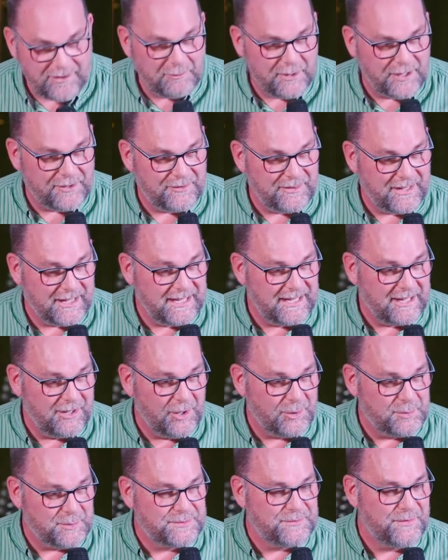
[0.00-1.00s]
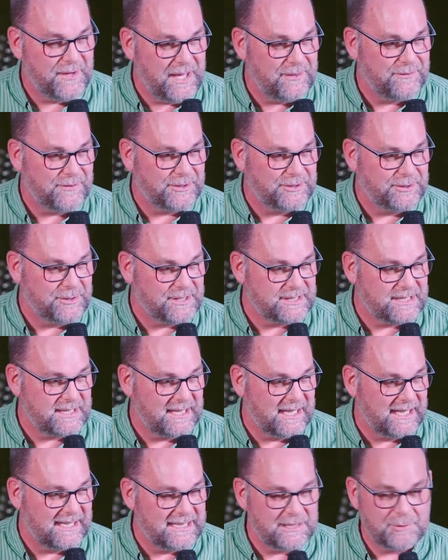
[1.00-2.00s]
where God was faithful to us in
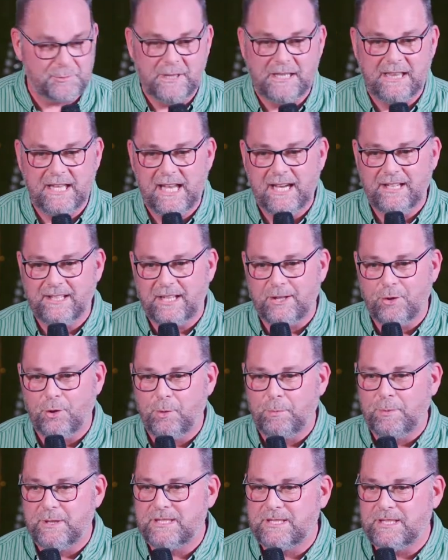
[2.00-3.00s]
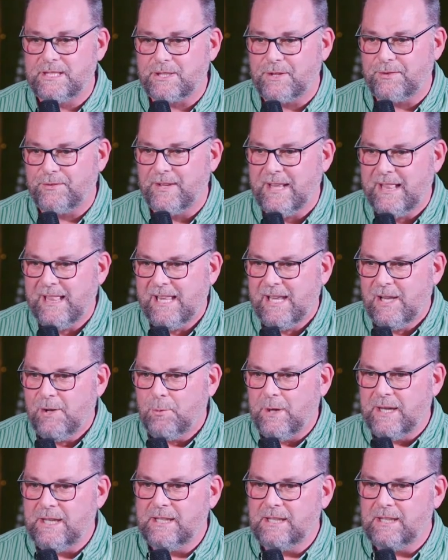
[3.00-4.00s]
that. We learned that whole business of
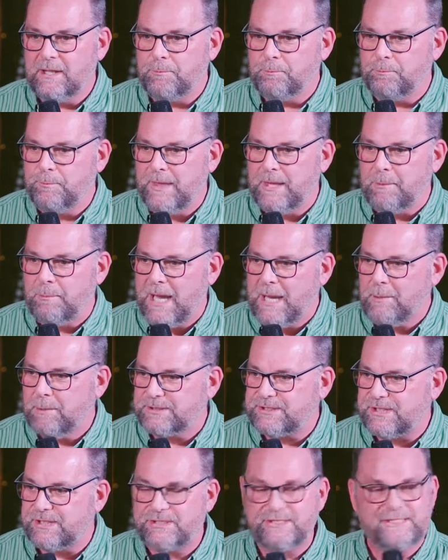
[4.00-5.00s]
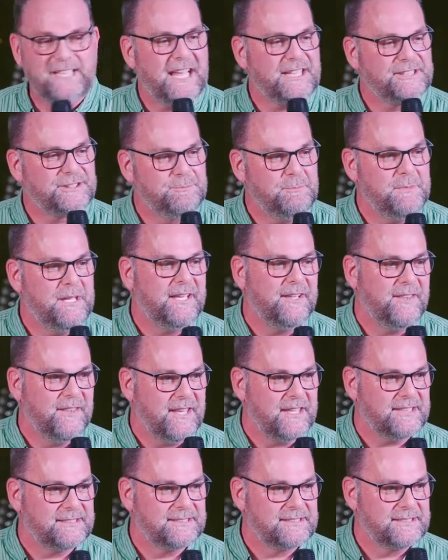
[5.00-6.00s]
when the Bible says, Test me in
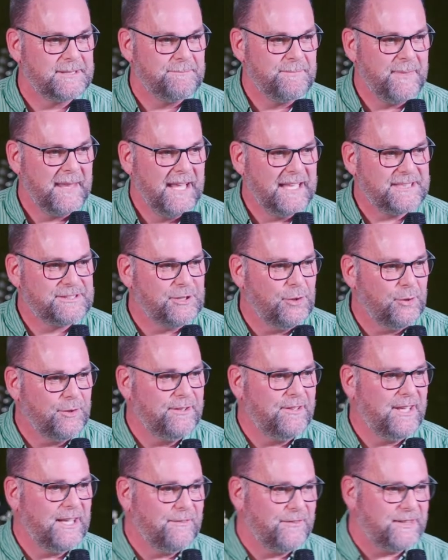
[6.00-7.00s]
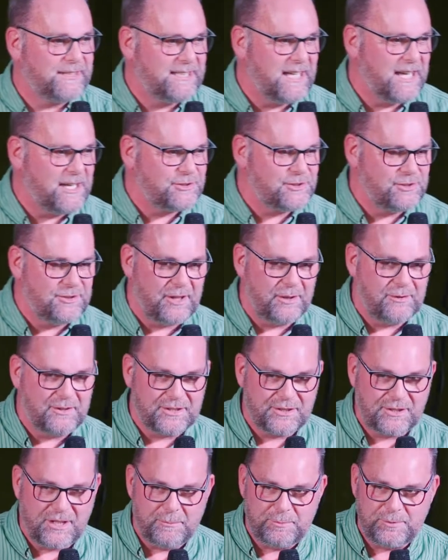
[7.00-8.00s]
this. It's the only invitation throughout the
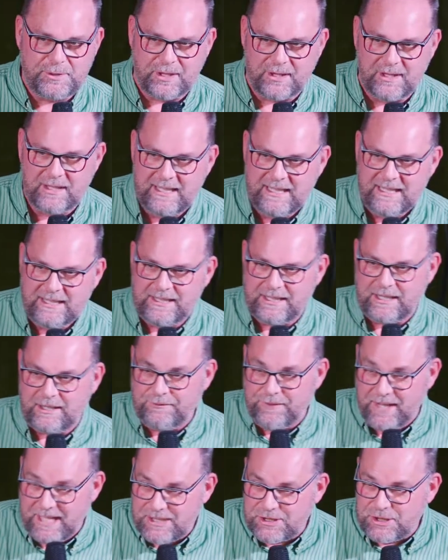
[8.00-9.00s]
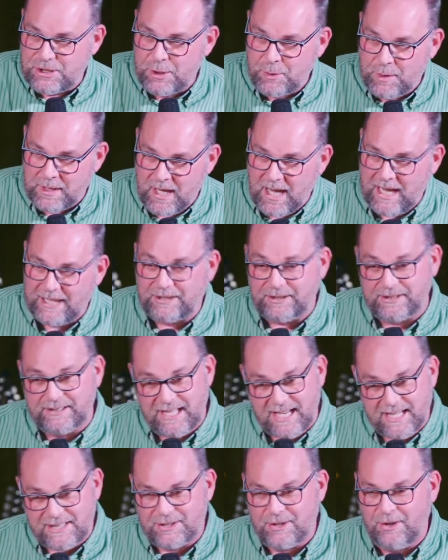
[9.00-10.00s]
scripture that invites you and I to
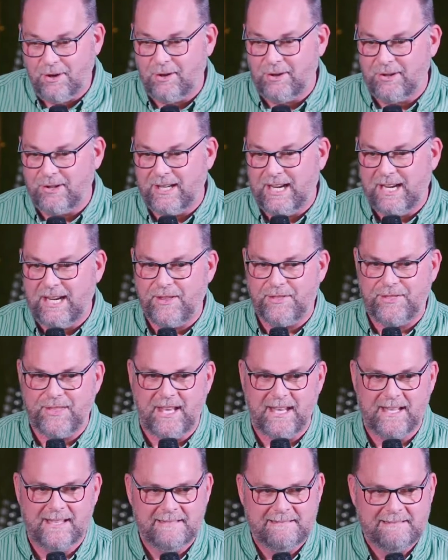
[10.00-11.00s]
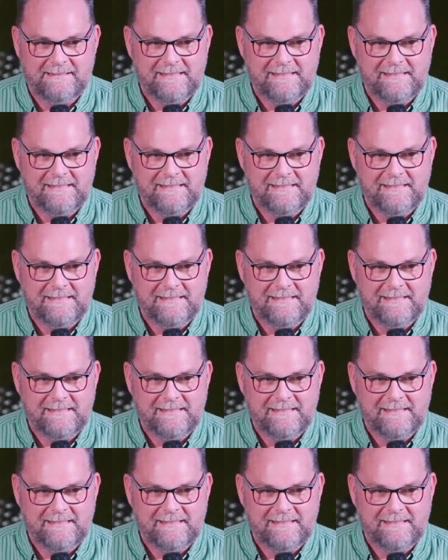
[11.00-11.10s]
test God on anything.